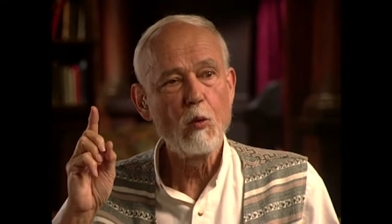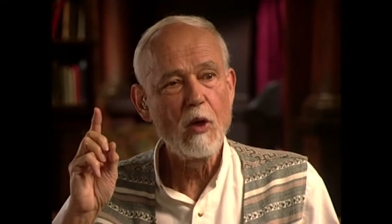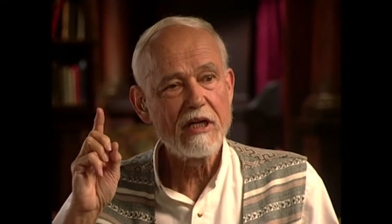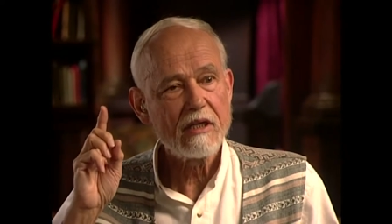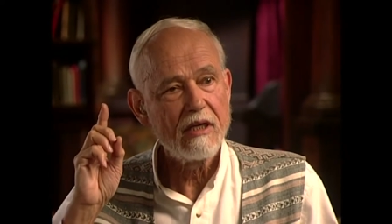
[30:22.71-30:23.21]

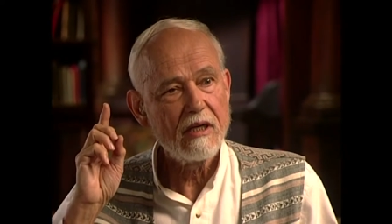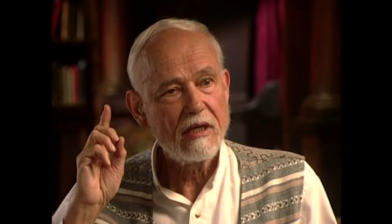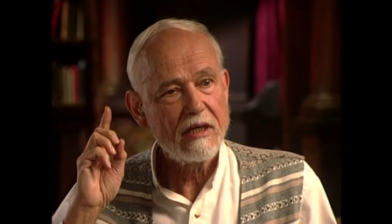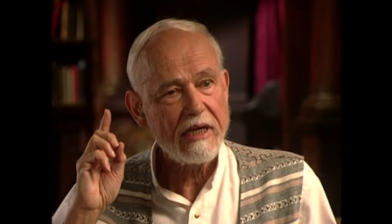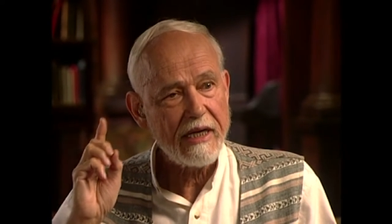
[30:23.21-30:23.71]
what
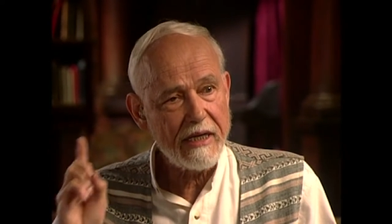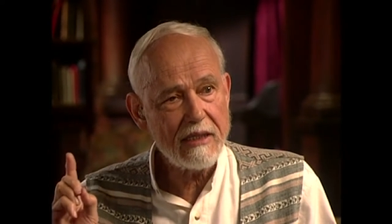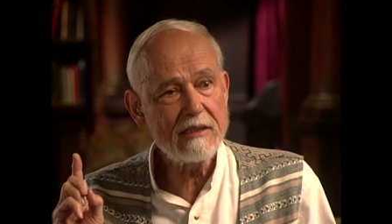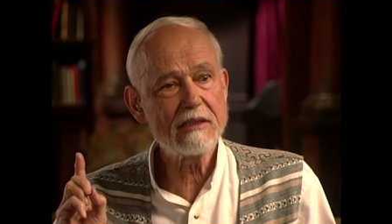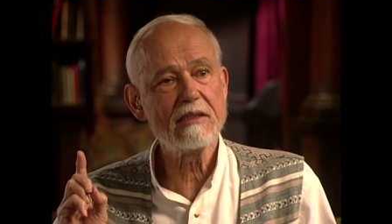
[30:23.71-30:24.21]

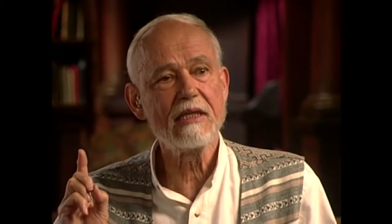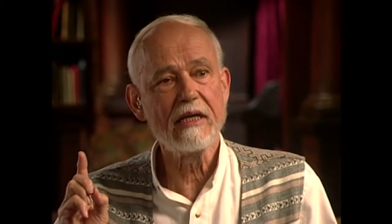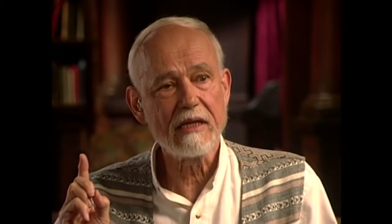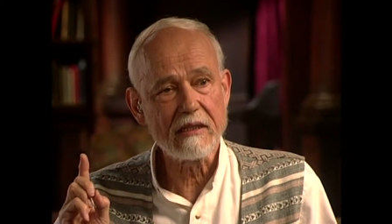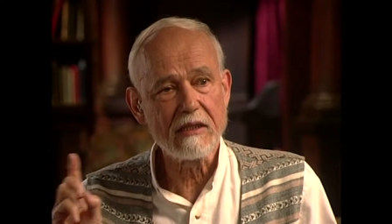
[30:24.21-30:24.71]
he
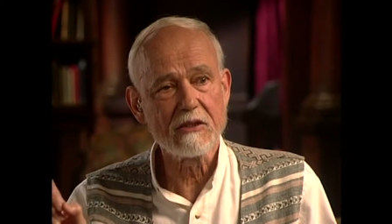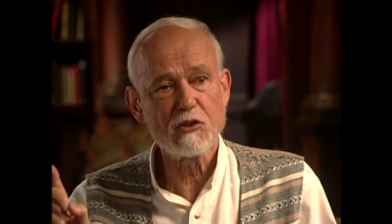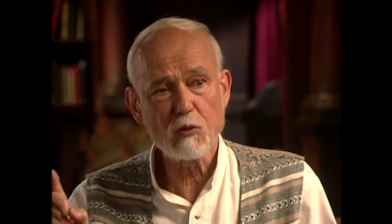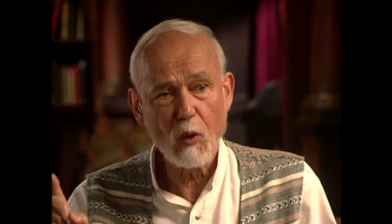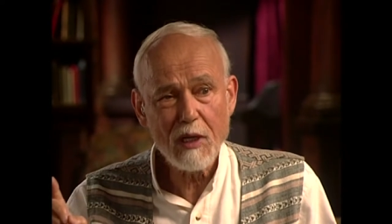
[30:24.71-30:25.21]
said, the
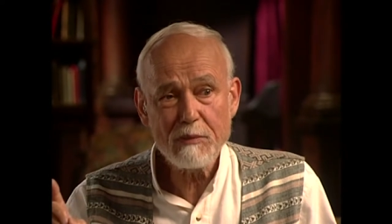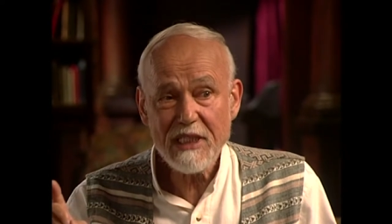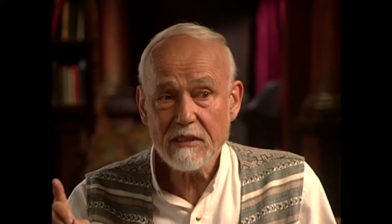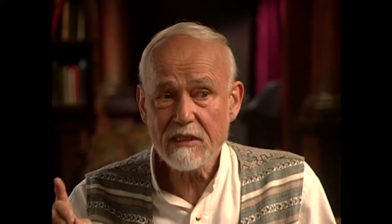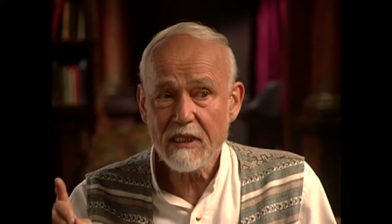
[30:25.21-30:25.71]

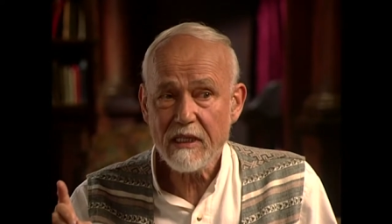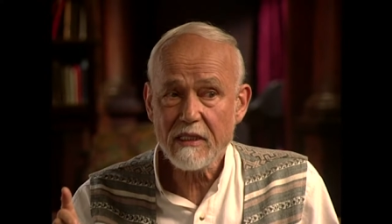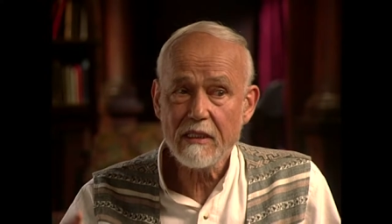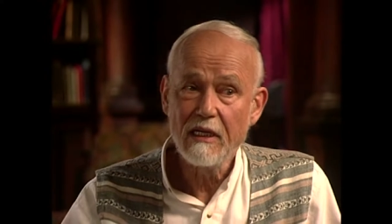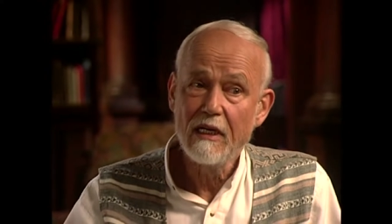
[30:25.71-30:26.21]
Swami
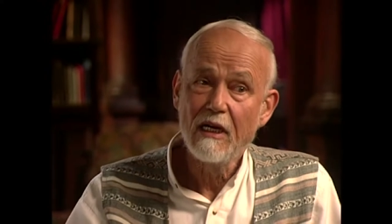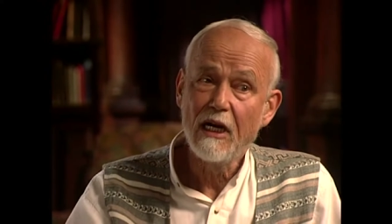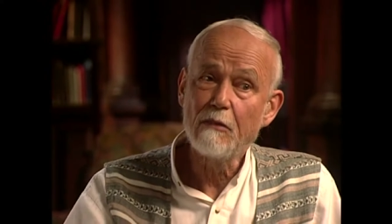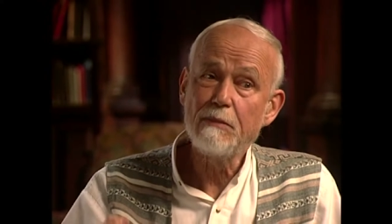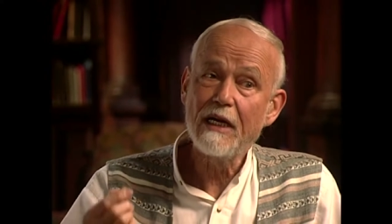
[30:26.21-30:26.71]
said
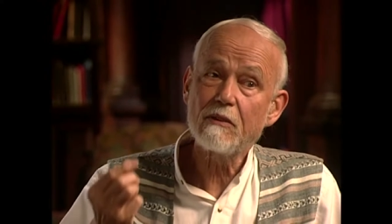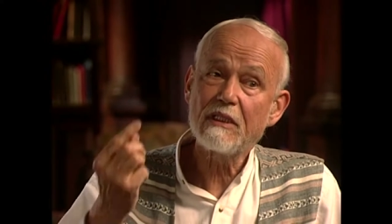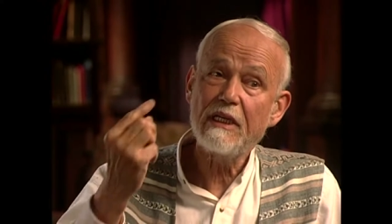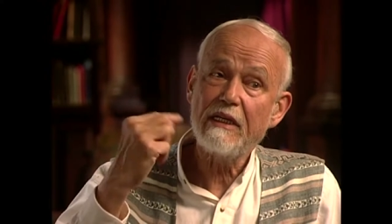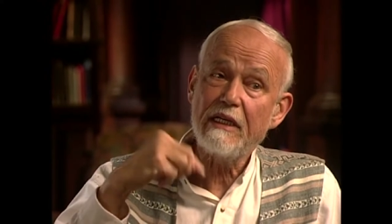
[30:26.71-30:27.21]

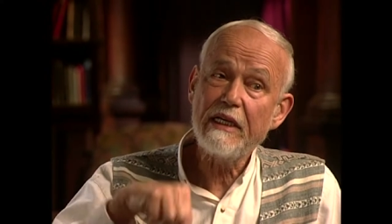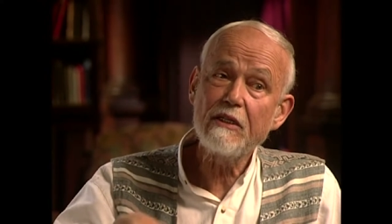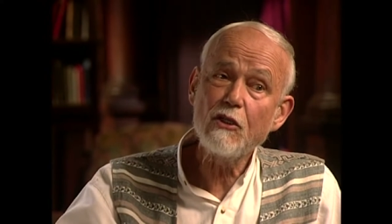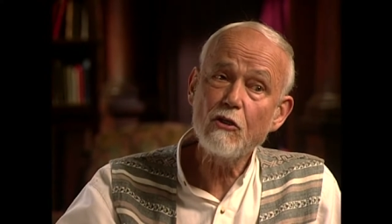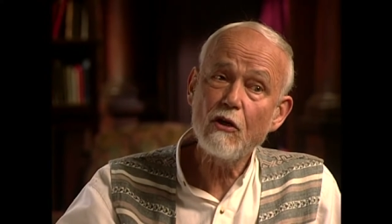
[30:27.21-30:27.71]
about the
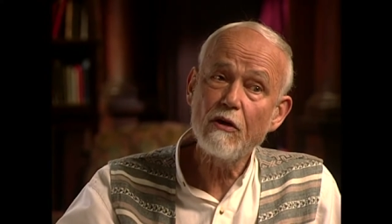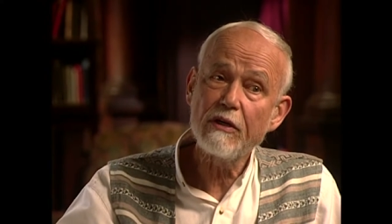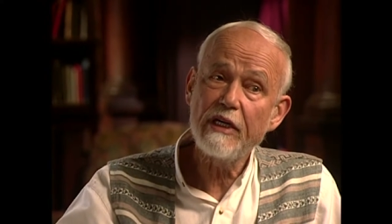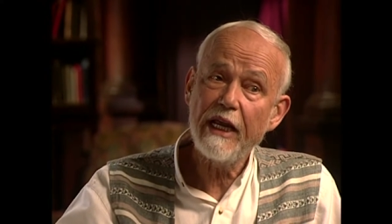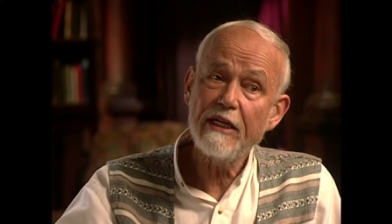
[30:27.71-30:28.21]

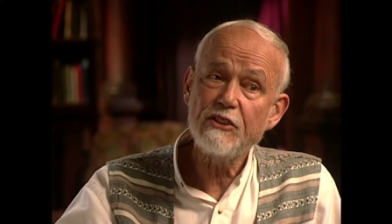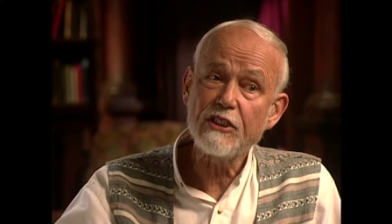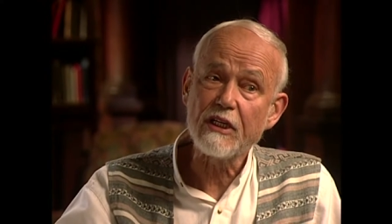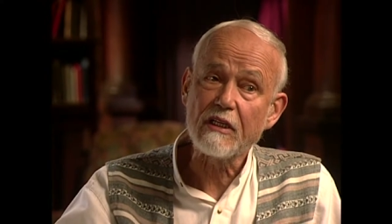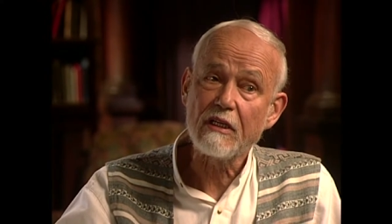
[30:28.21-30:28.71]

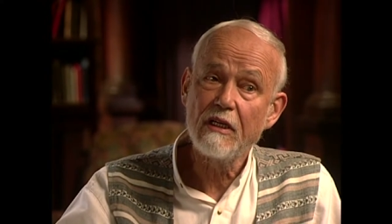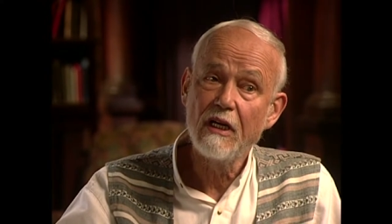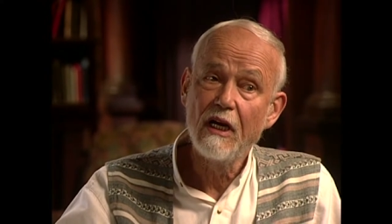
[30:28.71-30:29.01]
incarnation,